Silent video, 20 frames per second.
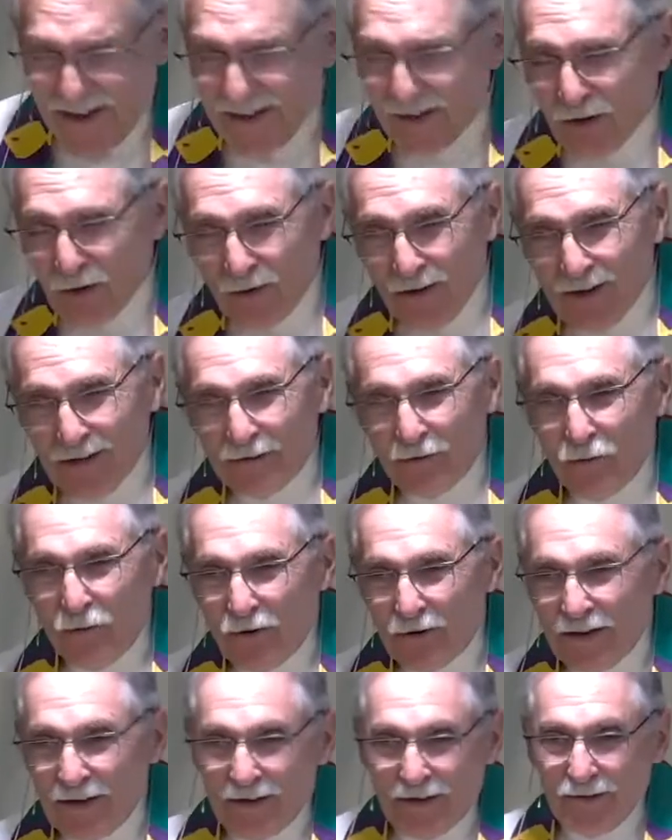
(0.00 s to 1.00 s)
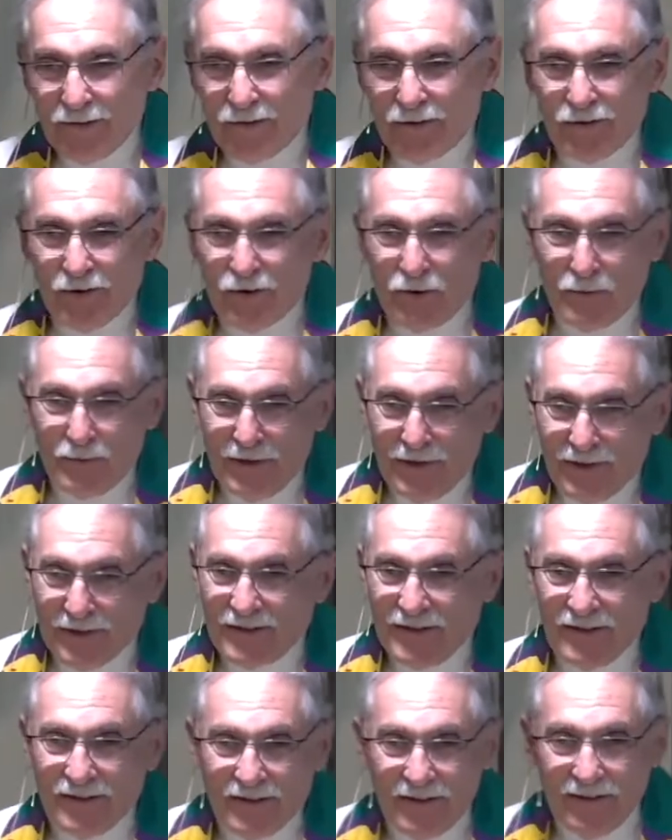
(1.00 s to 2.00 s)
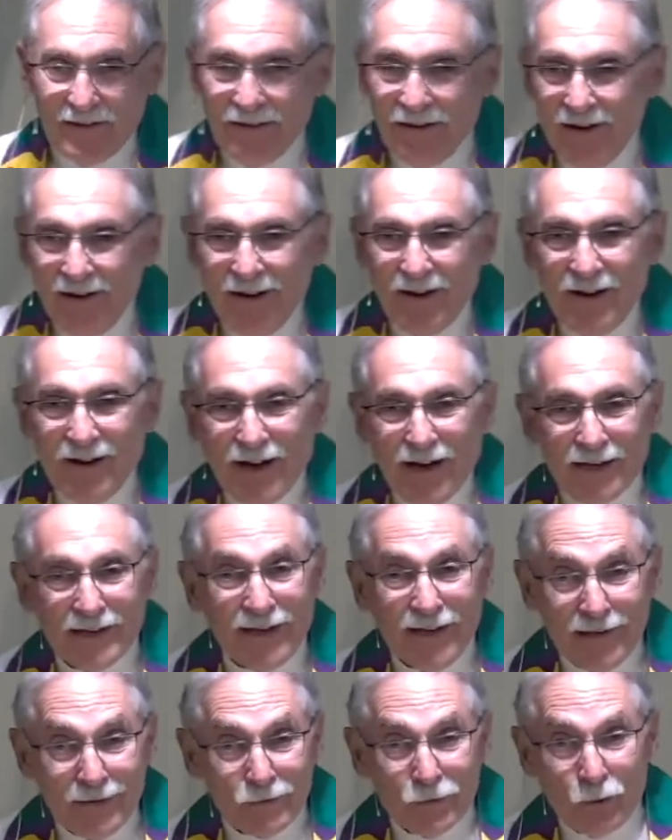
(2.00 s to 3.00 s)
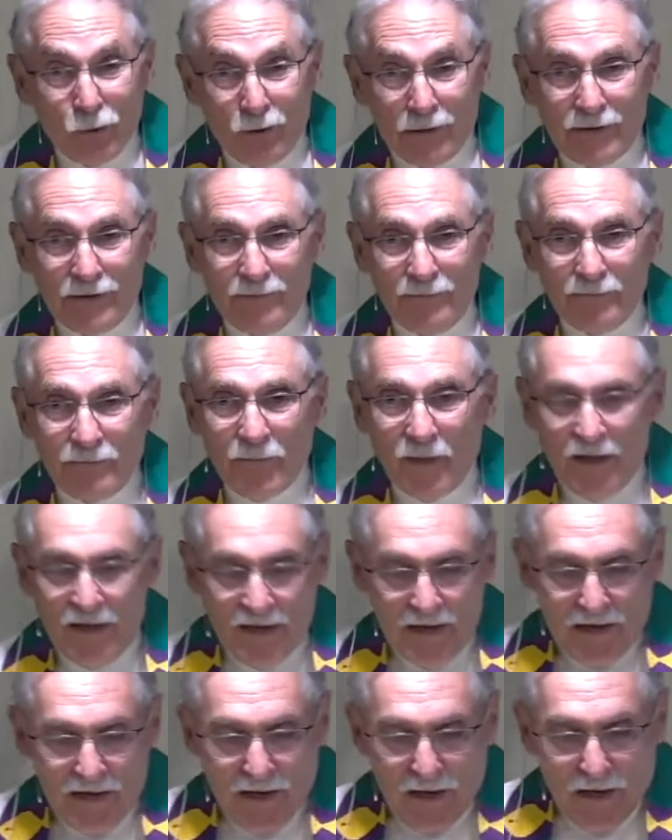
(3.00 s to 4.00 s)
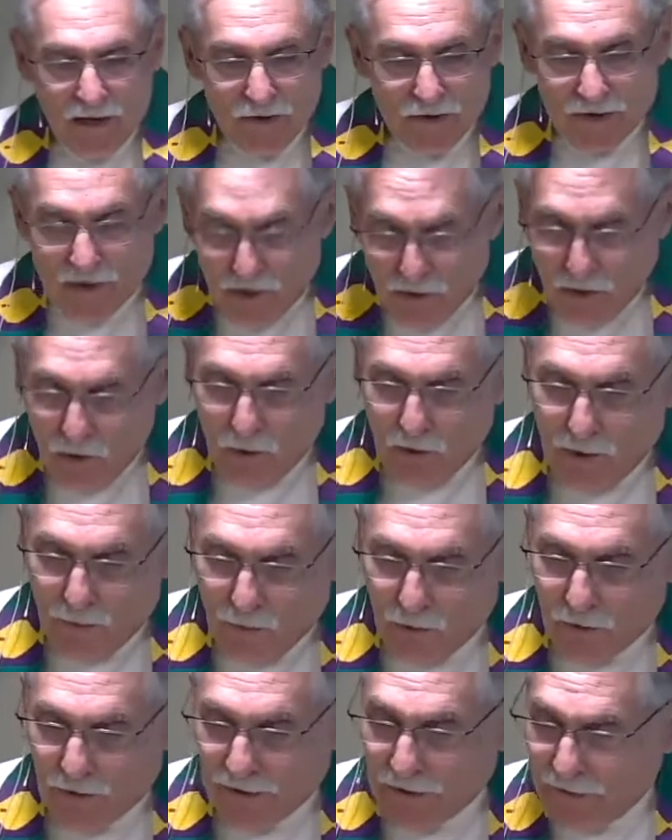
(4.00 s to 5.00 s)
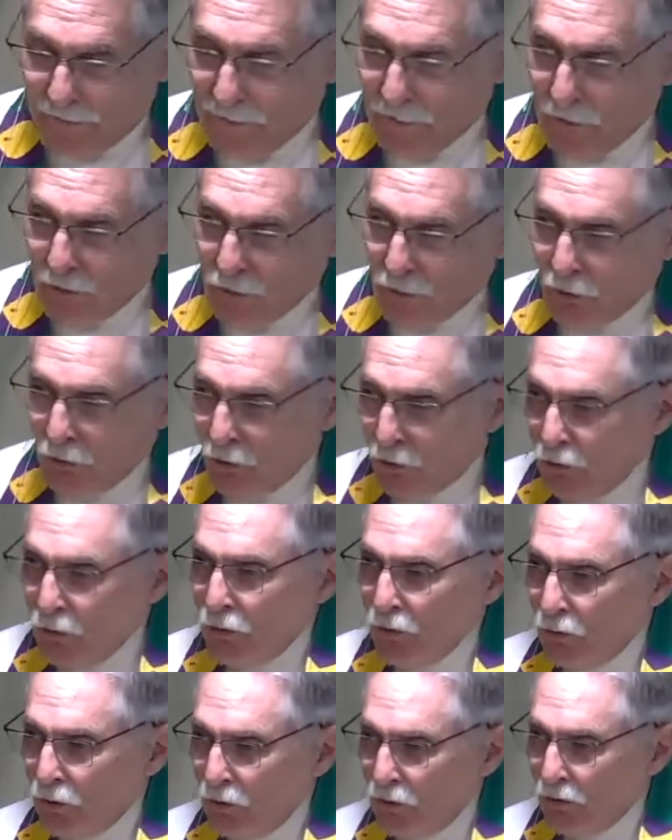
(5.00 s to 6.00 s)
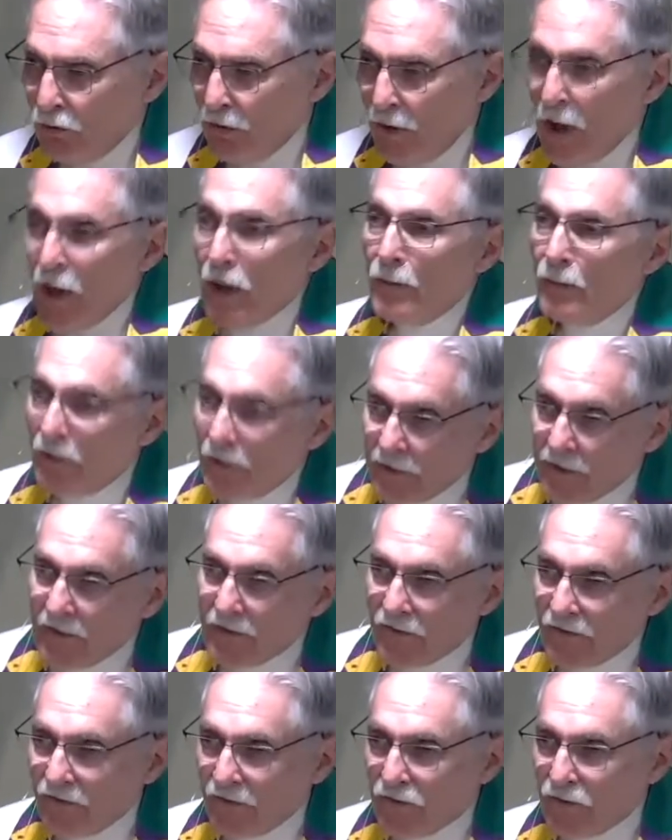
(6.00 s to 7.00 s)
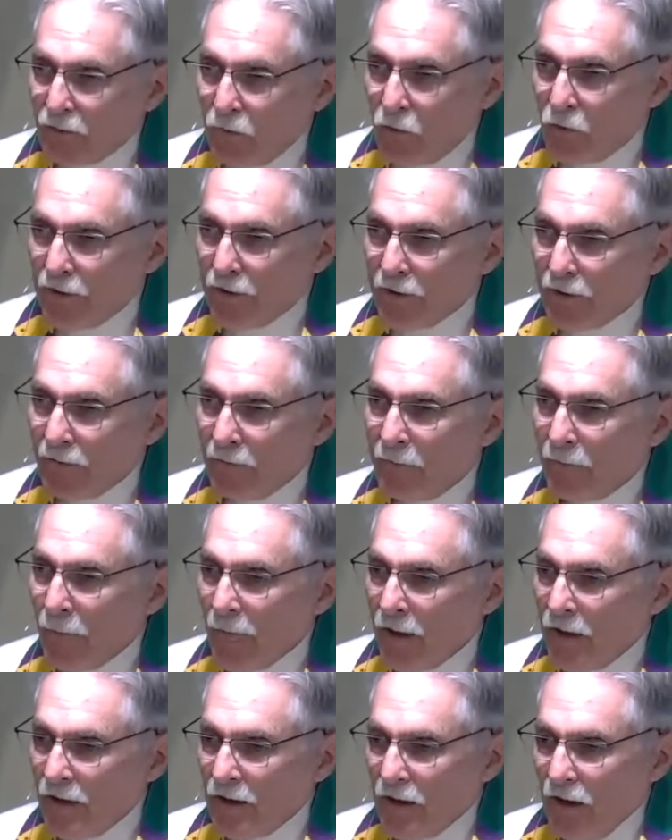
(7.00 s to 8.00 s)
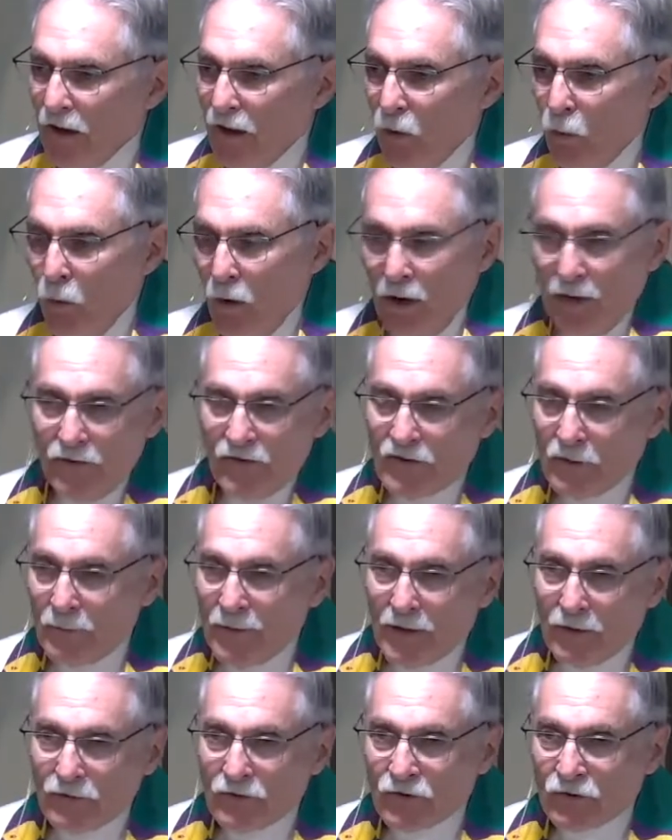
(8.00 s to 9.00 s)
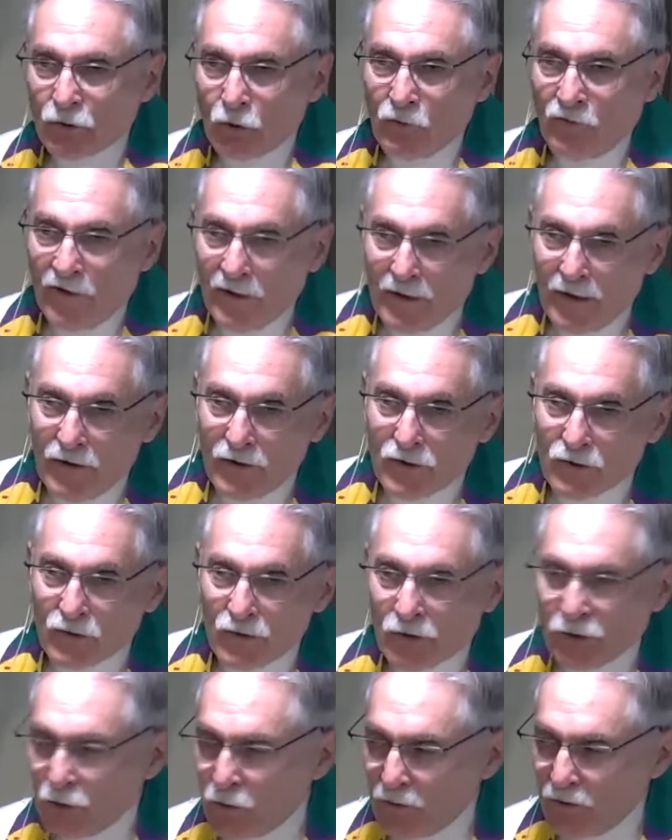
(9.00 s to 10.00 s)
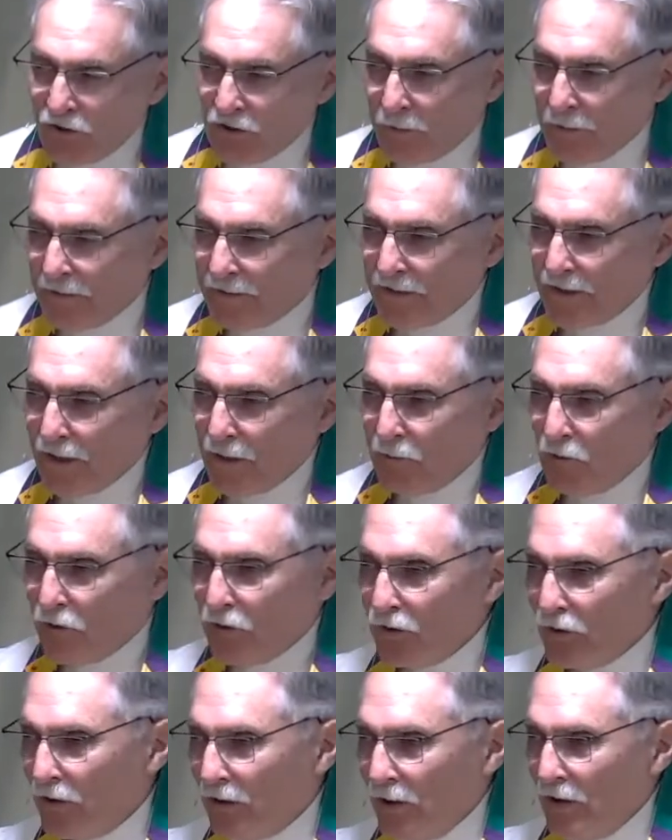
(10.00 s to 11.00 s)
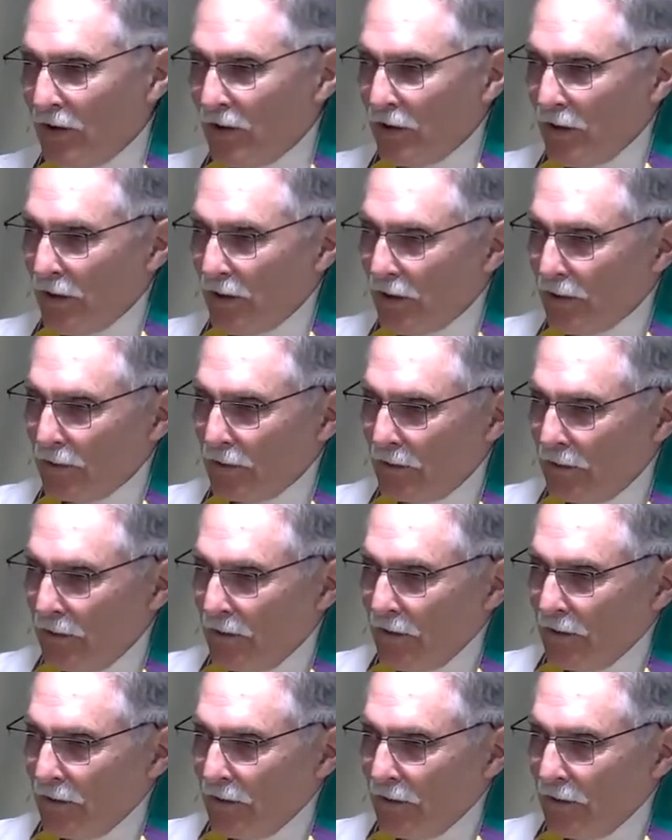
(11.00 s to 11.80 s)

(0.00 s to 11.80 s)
I tried to work it into the humility thing. I can't do it. So I'm going to give you two homilies this morning. Uh, one's about stu financial stewardship, and then I'm going to uh,